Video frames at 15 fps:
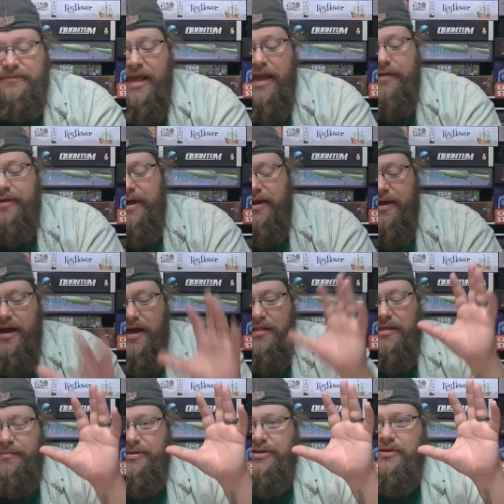Anyway, uh,
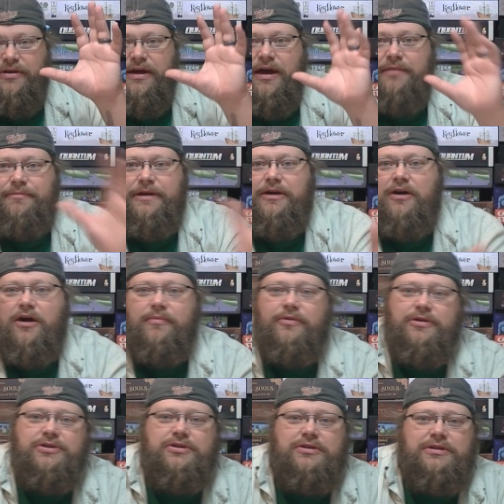let me show you how to play
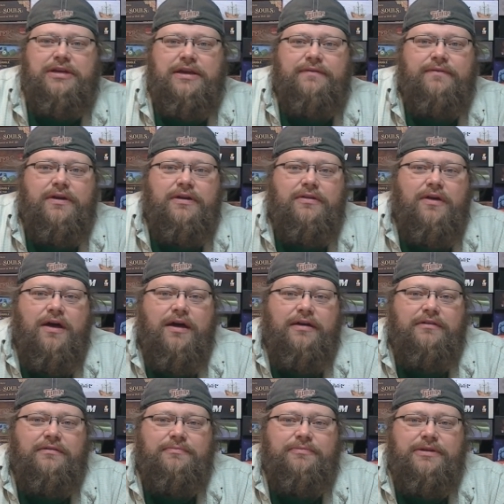Harbour. It shouldn't take very long.
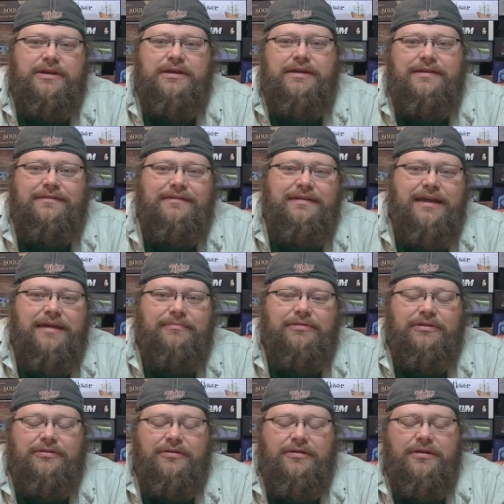It's a pretty easy game
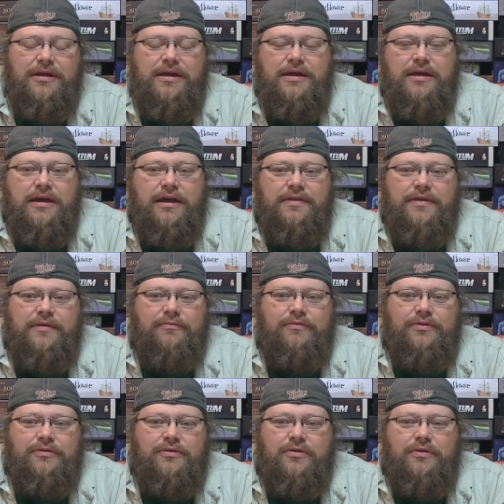to learn. And then
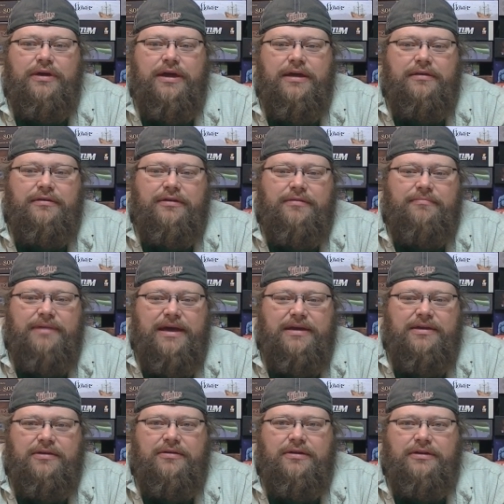we'll go ahead and come
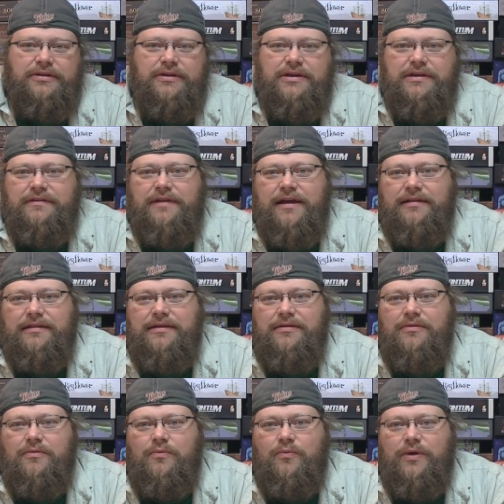back here and I'll tell you exactly
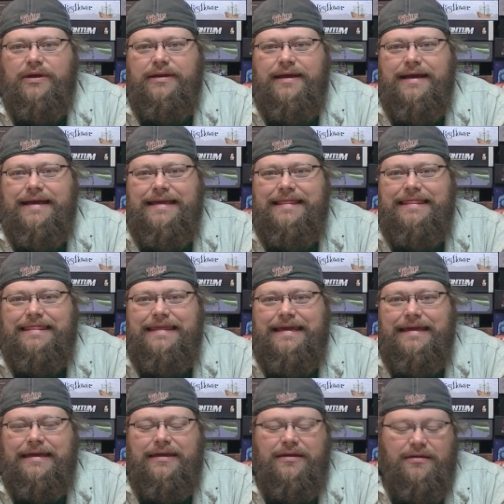what I
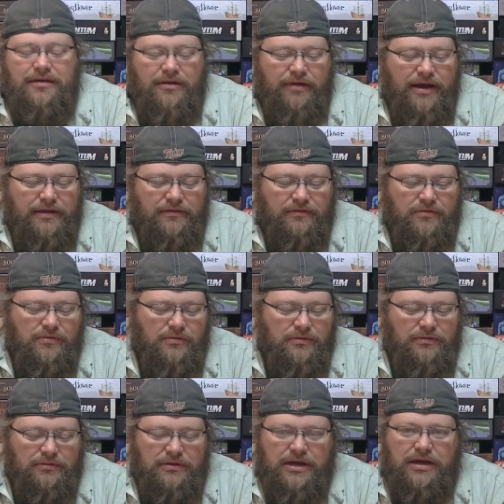think. All right,
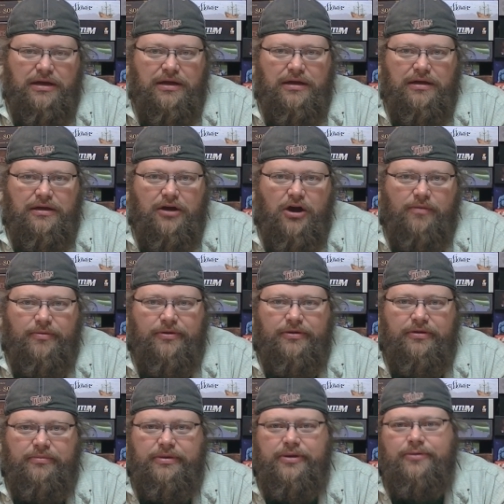cool. Uh, Harbour,
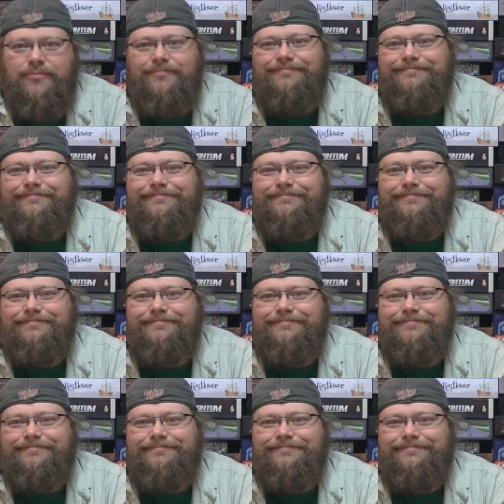here we go.